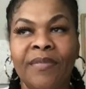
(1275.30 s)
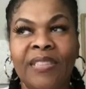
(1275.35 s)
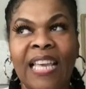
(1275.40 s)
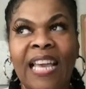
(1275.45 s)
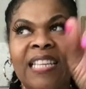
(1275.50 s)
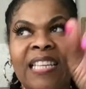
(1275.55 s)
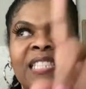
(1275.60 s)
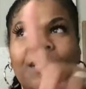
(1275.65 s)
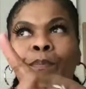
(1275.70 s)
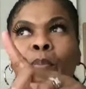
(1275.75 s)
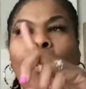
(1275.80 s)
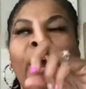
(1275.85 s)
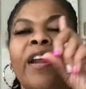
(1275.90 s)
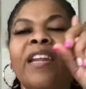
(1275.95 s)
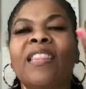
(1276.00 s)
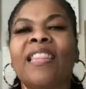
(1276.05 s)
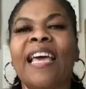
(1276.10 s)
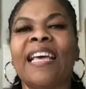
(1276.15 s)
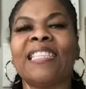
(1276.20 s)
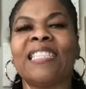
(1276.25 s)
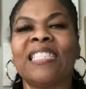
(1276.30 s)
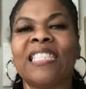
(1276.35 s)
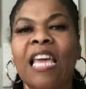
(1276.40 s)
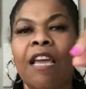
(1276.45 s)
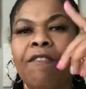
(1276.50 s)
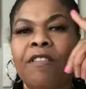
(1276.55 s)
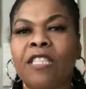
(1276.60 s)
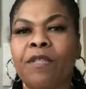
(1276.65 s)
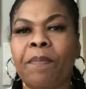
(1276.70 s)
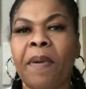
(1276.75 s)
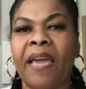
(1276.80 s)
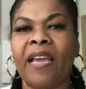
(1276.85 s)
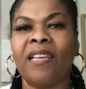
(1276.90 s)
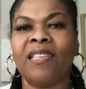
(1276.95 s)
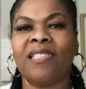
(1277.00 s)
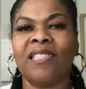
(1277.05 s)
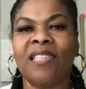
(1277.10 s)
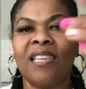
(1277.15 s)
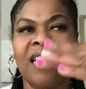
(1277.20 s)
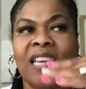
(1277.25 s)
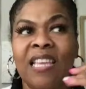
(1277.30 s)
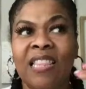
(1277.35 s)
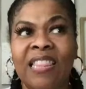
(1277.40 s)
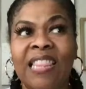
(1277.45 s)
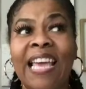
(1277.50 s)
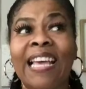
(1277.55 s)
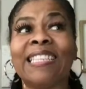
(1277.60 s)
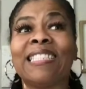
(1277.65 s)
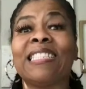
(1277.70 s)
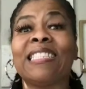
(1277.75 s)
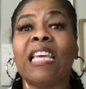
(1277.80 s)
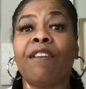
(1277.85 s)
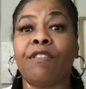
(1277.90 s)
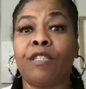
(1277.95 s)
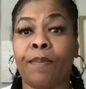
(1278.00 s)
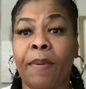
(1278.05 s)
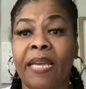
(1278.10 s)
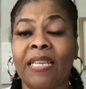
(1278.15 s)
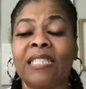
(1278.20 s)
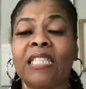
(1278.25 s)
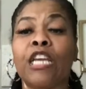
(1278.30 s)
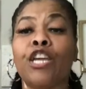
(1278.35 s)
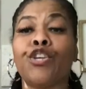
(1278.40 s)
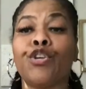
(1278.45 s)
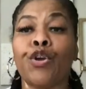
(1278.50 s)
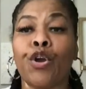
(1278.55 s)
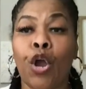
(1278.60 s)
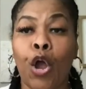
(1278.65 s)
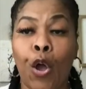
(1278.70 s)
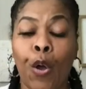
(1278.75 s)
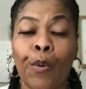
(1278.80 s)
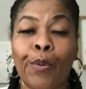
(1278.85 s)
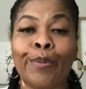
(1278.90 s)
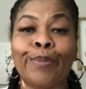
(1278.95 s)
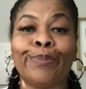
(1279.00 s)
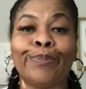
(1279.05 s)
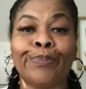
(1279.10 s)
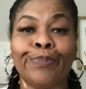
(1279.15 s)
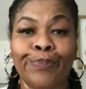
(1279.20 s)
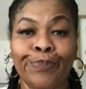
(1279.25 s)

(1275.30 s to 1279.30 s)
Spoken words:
That's part of that safe space in your home.